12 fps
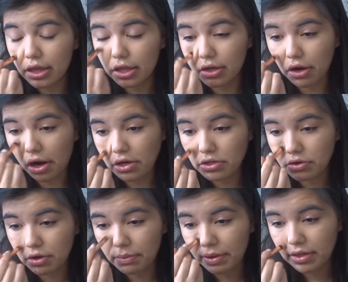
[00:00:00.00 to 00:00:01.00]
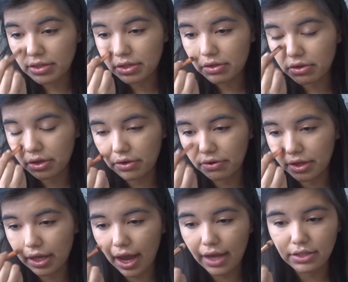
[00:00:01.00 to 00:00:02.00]
the NARS Creamy Concealer
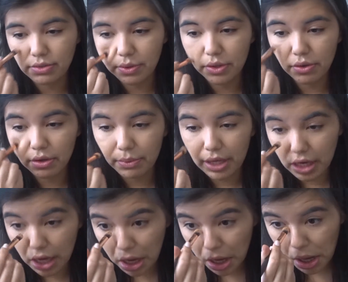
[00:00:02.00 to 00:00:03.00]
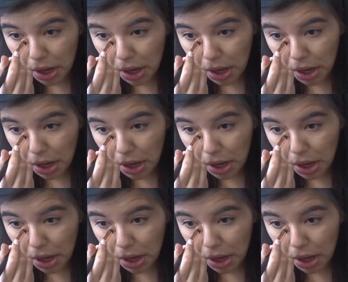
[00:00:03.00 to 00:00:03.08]
literally has the word creamy in it.